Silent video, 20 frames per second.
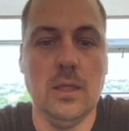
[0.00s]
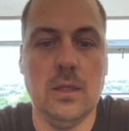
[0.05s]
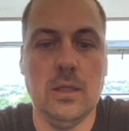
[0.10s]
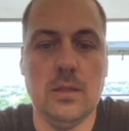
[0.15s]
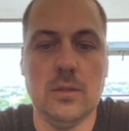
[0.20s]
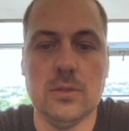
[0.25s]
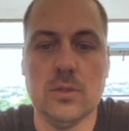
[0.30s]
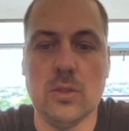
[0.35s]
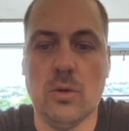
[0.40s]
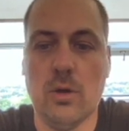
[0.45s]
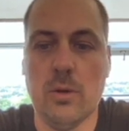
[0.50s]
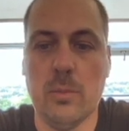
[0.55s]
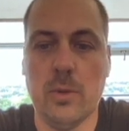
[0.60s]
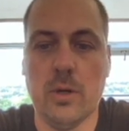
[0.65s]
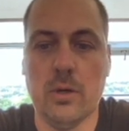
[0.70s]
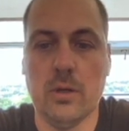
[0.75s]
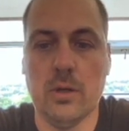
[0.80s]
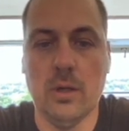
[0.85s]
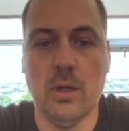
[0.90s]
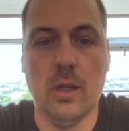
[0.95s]
So I'm
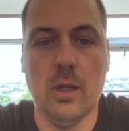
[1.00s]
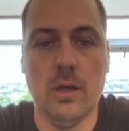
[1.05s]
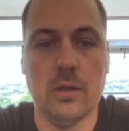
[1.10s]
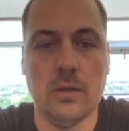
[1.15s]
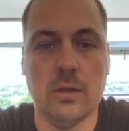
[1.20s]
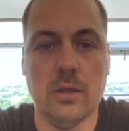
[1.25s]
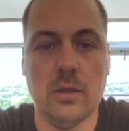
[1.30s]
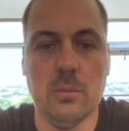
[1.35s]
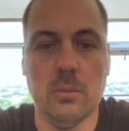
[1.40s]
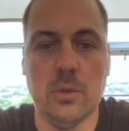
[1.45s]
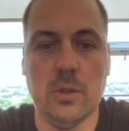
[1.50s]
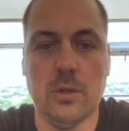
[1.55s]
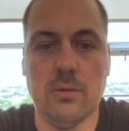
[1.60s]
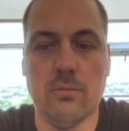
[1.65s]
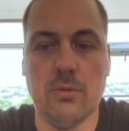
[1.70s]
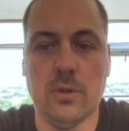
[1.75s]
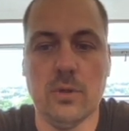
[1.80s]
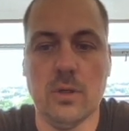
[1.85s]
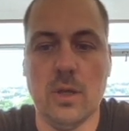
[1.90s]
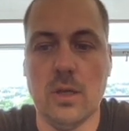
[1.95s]
already logged in, but if
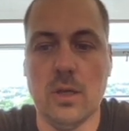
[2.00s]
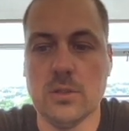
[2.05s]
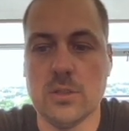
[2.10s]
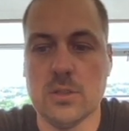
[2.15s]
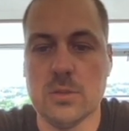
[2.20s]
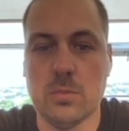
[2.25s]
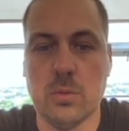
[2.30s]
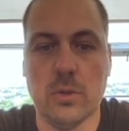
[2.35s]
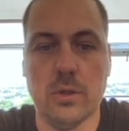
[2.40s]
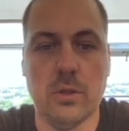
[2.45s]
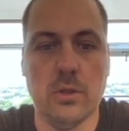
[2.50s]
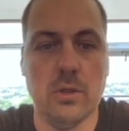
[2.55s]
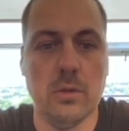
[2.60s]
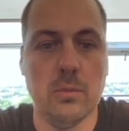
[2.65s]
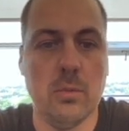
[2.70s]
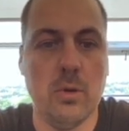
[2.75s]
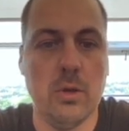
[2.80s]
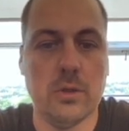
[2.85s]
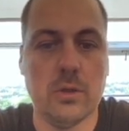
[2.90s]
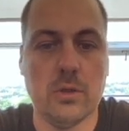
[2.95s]
you're not, just put in your
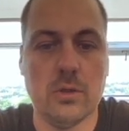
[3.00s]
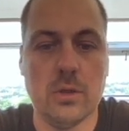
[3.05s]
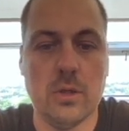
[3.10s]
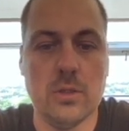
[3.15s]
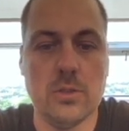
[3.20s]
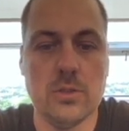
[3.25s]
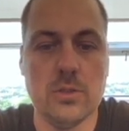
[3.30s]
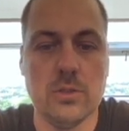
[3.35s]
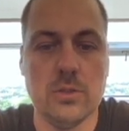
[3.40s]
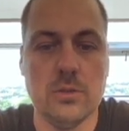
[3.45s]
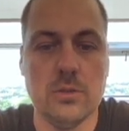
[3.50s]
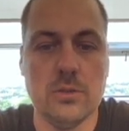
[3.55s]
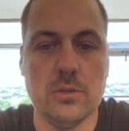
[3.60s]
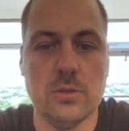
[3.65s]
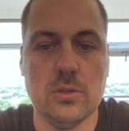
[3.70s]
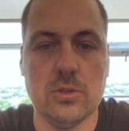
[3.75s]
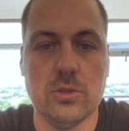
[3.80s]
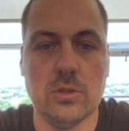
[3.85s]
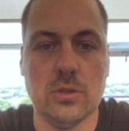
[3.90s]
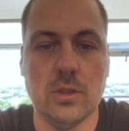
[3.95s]
Mon credentials and
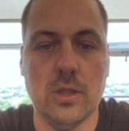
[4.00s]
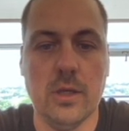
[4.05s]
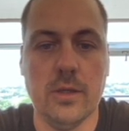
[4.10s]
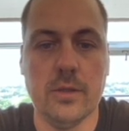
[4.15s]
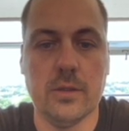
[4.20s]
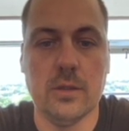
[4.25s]
you should log